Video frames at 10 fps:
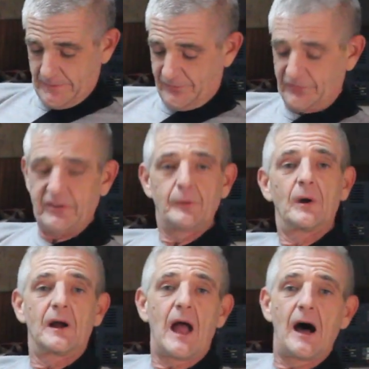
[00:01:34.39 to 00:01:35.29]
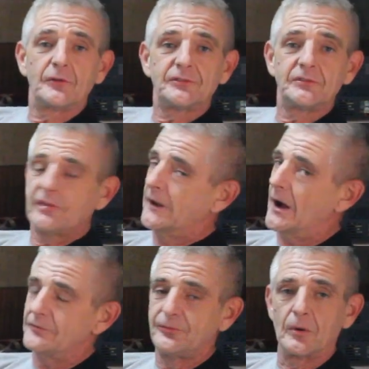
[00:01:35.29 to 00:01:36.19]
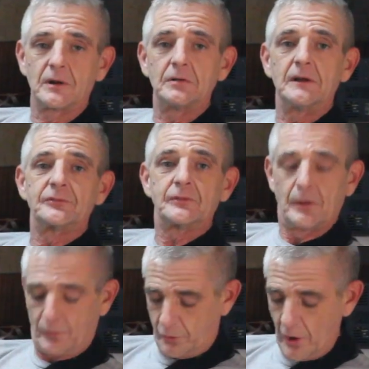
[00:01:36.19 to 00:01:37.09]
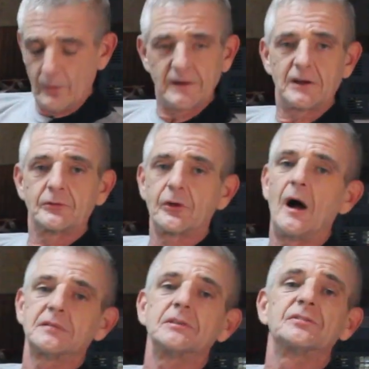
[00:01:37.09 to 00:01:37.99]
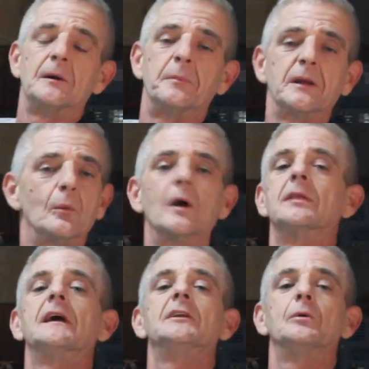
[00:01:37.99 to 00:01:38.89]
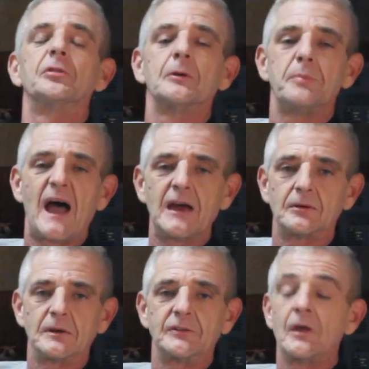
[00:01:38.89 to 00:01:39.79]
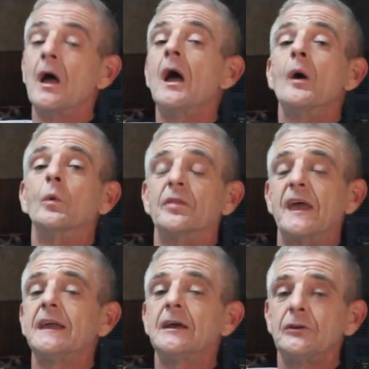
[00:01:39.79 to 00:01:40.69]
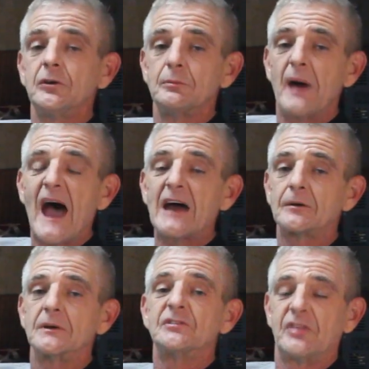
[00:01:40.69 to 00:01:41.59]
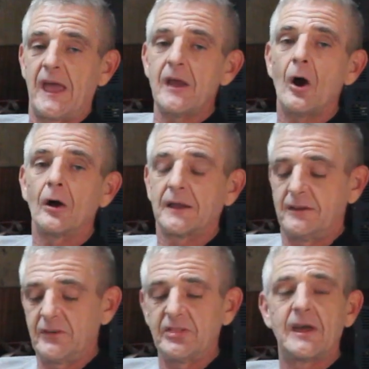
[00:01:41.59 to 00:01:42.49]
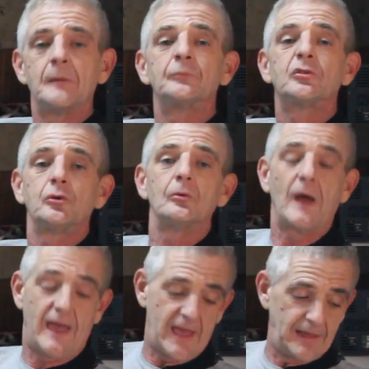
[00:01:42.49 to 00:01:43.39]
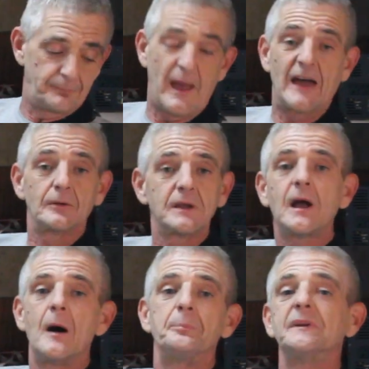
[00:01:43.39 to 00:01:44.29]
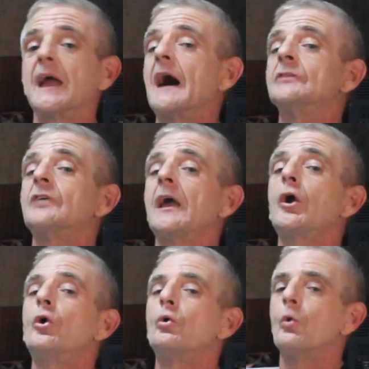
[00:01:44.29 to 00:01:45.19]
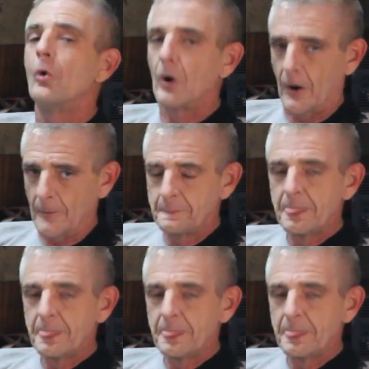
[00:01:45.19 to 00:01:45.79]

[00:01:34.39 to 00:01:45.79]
If you see warehouses, they got forklifts. Go in there and talk to somebody. What do they do with their batteries? When they get new batteries, they are giving them to a battery company as a core.